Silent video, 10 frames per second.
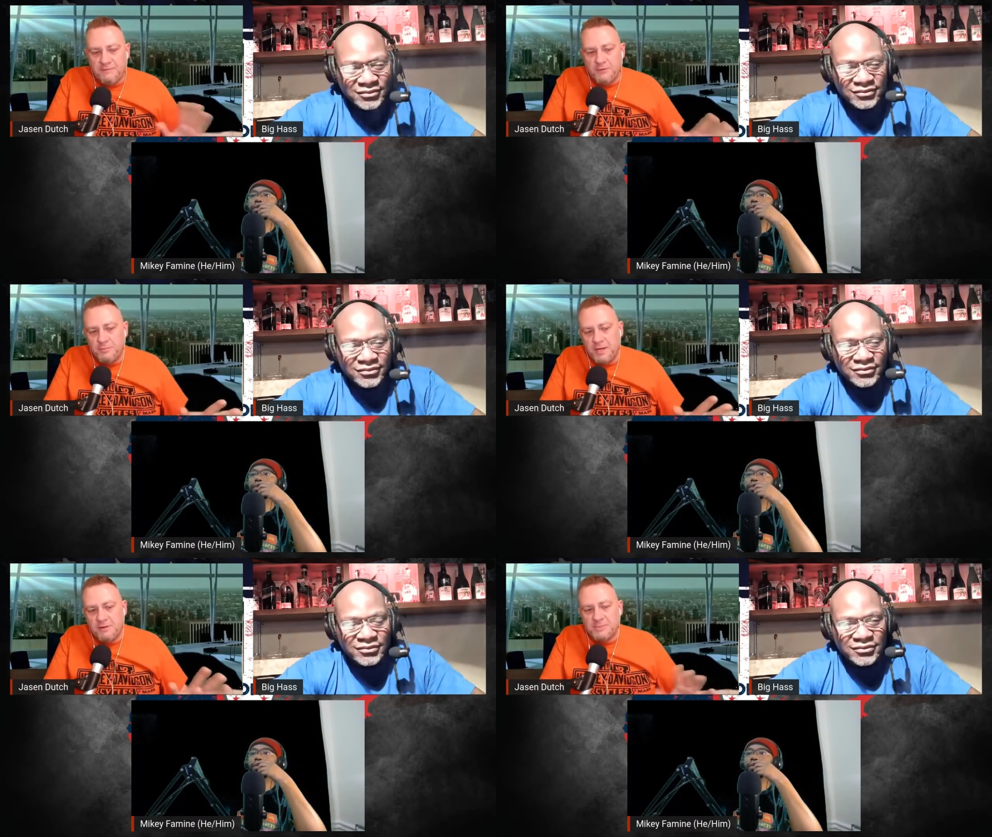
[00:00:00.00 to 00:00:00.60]

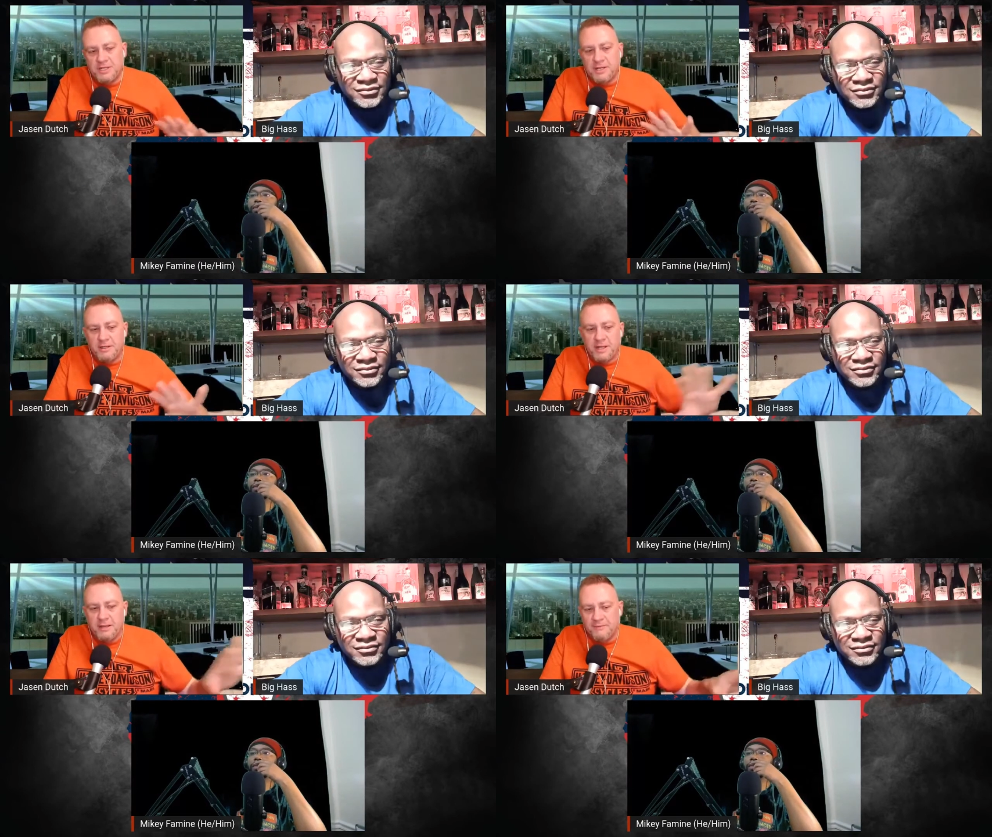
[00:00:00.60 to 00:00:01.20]
Speaker 1: bedrooms in it, and
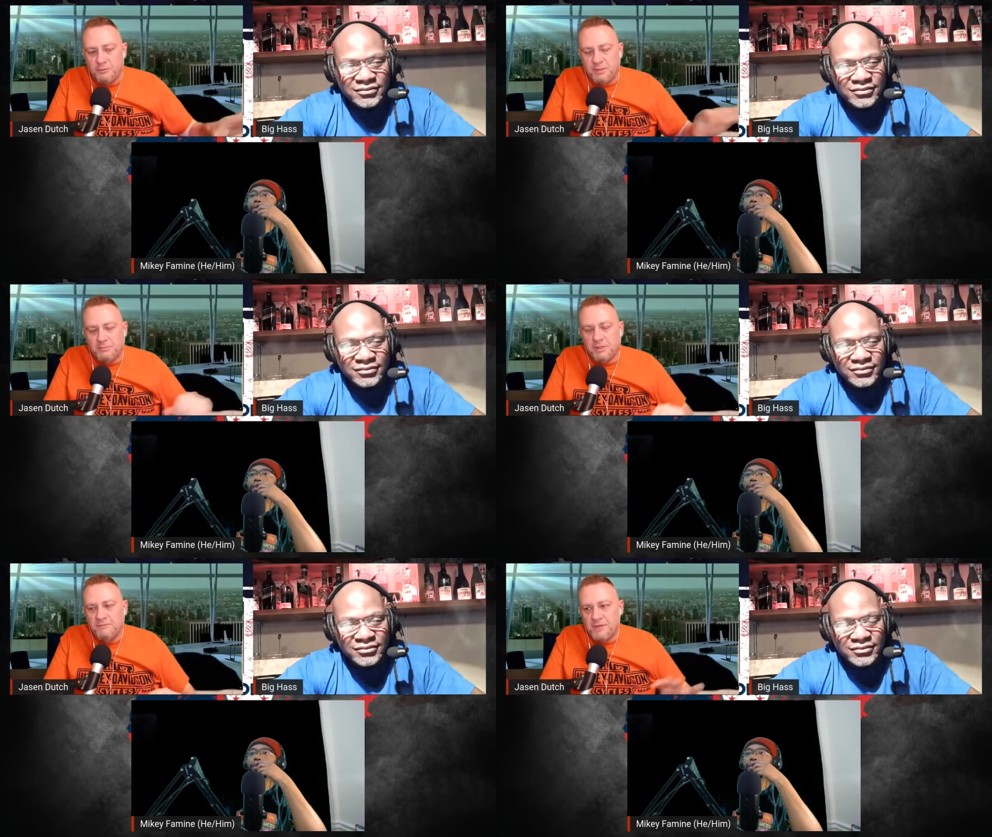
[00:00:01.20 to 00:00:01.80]
like a few people
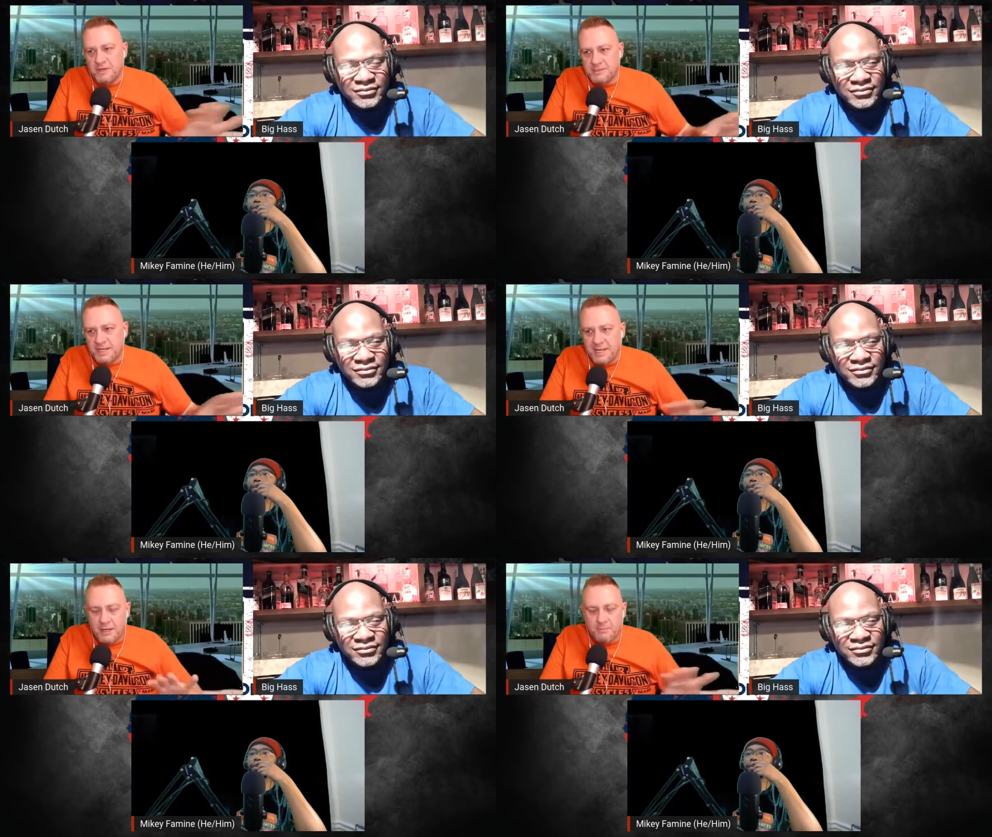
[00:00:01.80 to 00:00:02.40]
live there. It's like
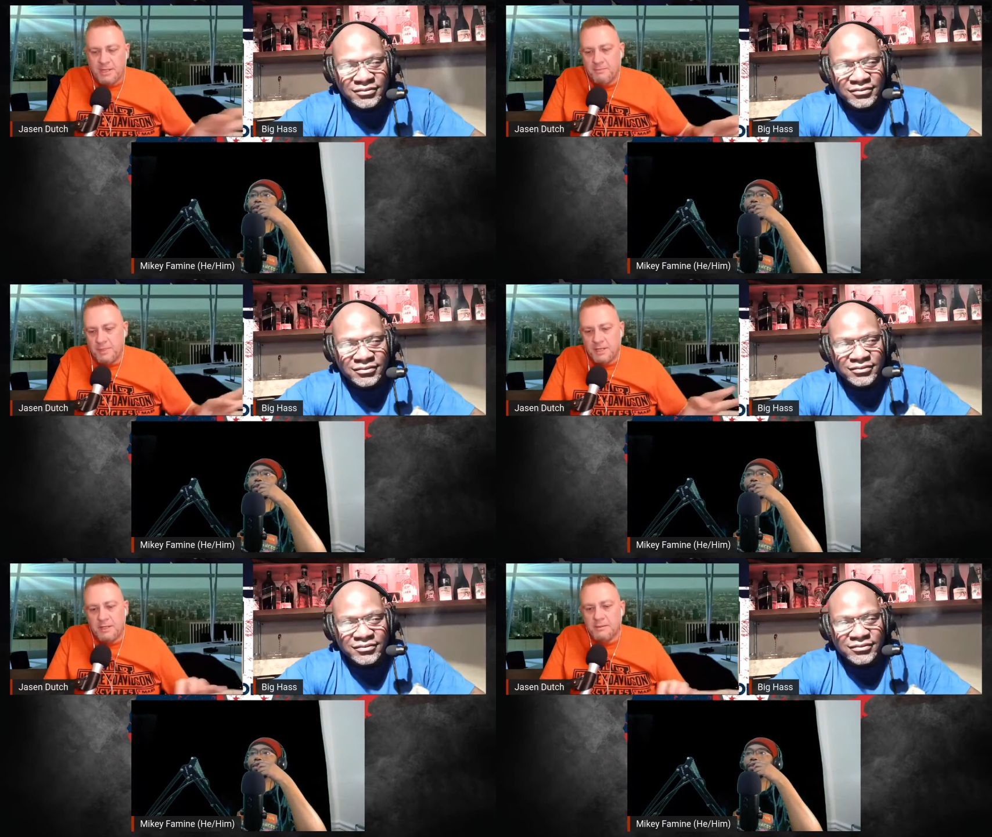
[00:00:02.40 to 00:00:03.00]
an
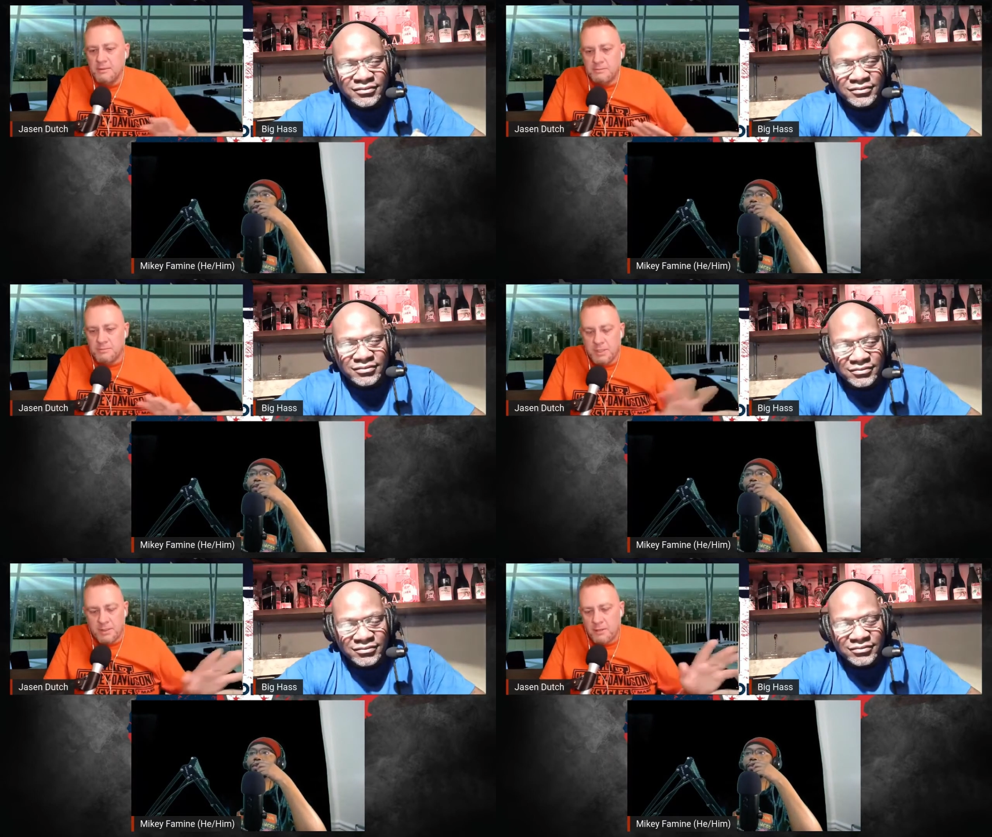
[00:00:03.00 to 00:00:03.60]
Airbnb
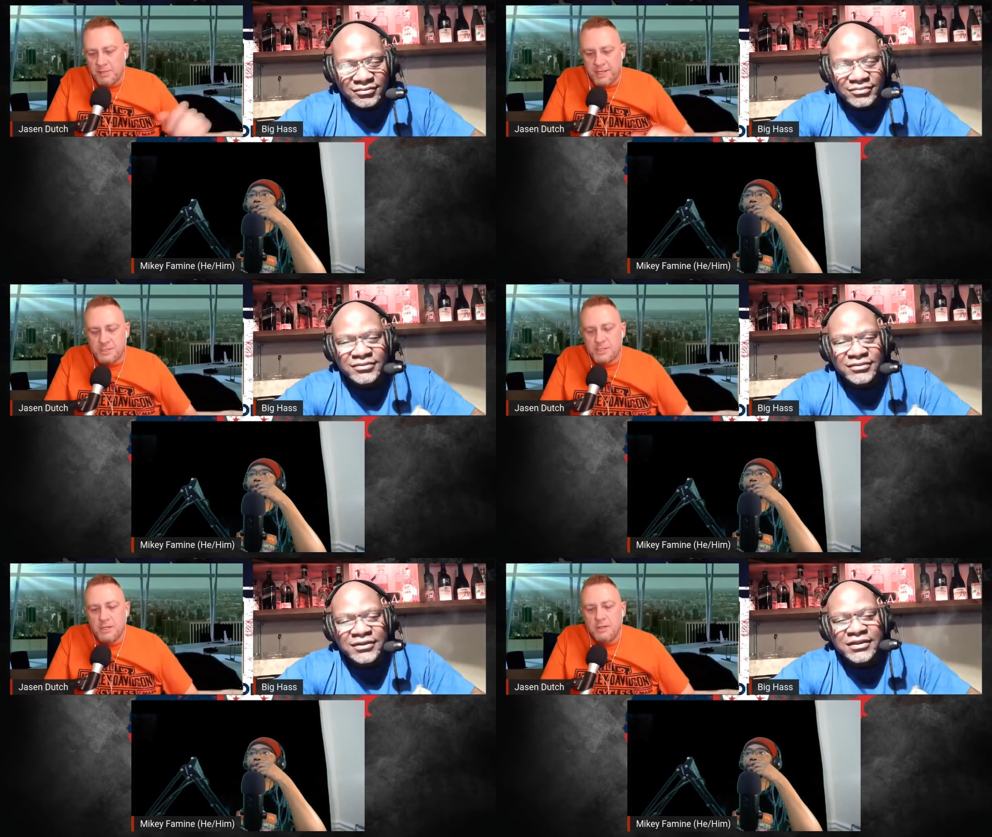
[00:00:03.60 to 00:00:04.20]
uh, place.
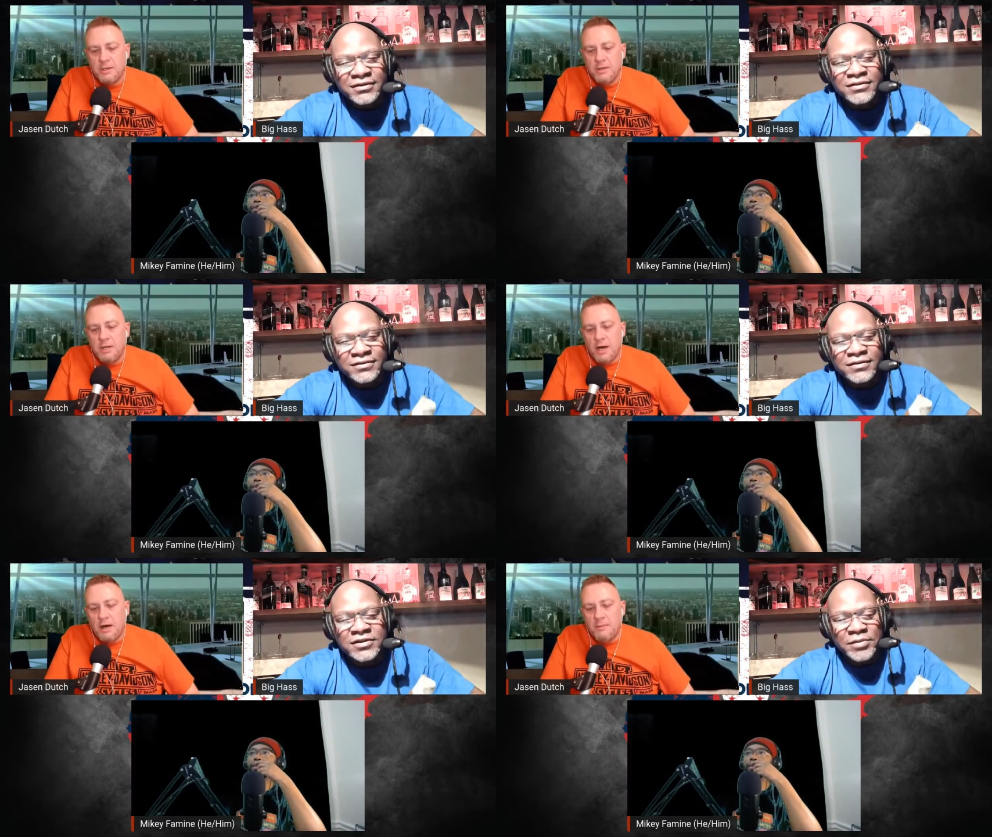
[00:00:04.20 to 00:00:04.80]

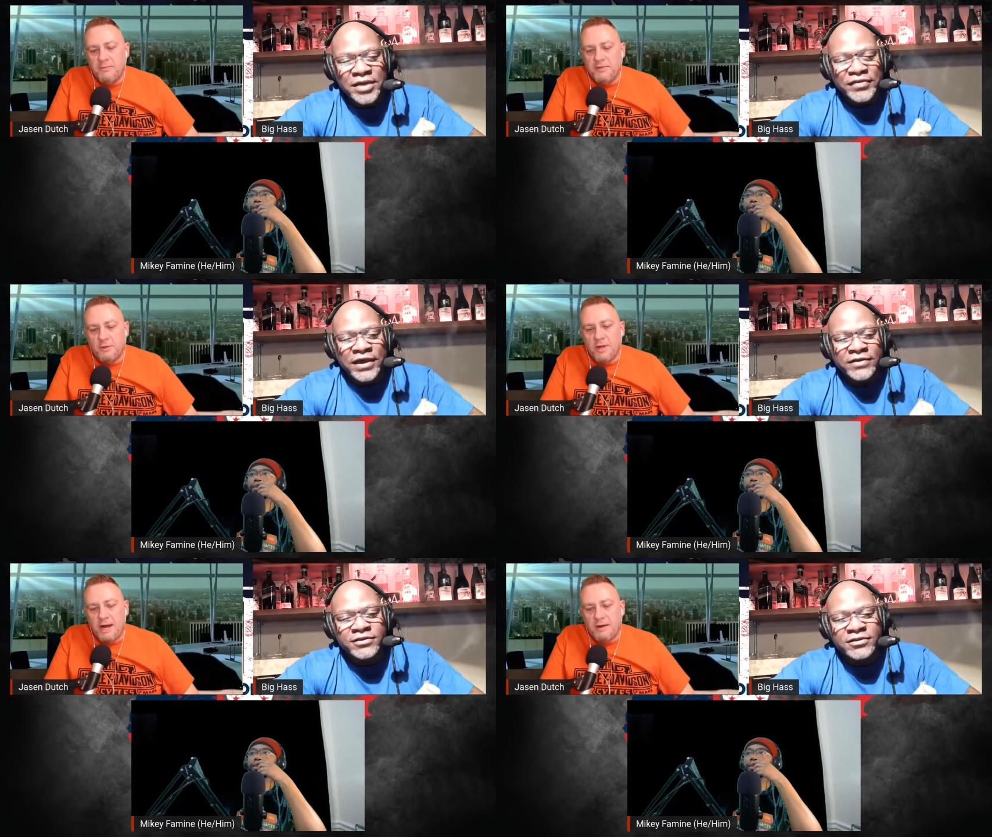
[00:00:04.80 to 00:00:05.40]
Um, there
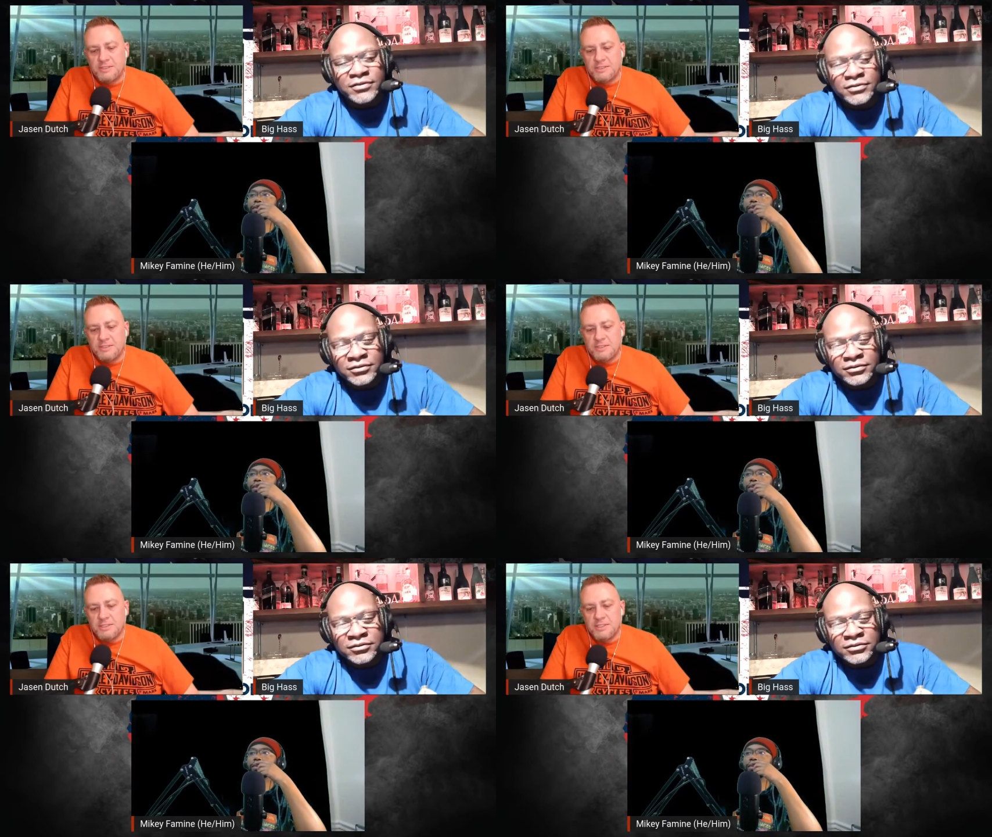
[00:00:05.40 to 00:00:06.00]
were
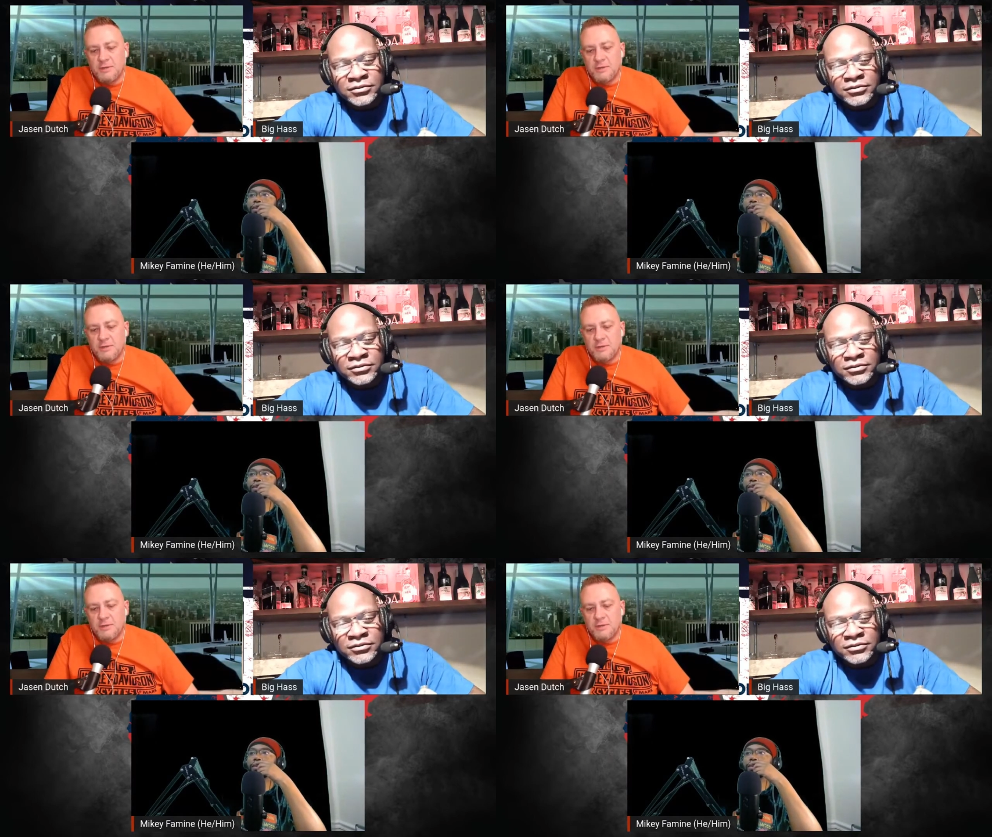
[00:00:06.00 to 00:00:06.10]
houses. There were